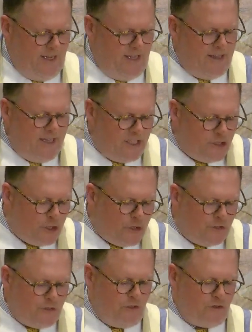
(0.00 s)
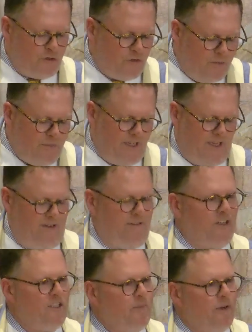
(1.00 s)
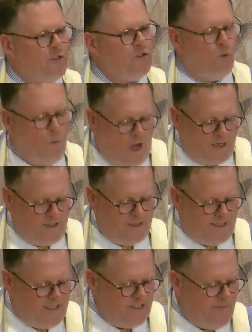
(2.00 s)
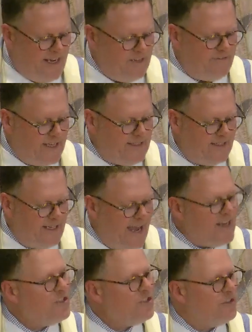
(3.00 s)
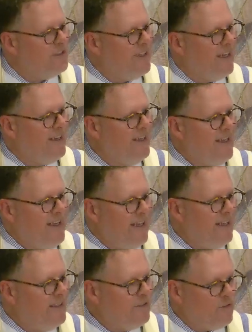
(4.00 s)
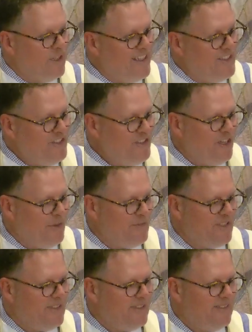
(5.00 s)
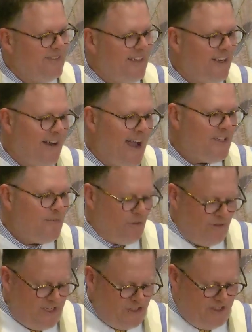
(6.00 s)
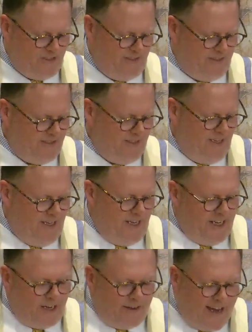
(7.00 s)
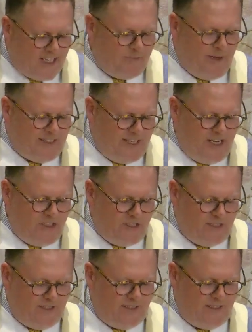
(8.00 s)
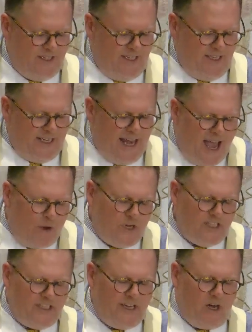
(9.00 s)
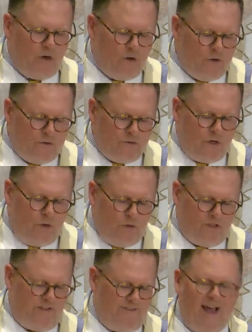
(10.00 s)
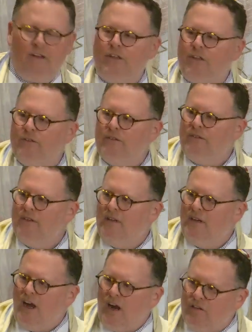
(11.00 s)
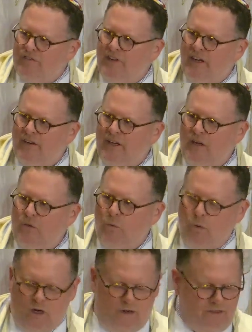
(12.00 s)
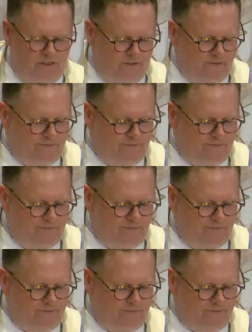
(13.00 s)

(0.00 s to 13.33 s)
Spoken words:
The internal troubling of our spiritual waters is manifested externally in relationships, in our aspirations, in our expectations, in how we see our own holy value, our very worth.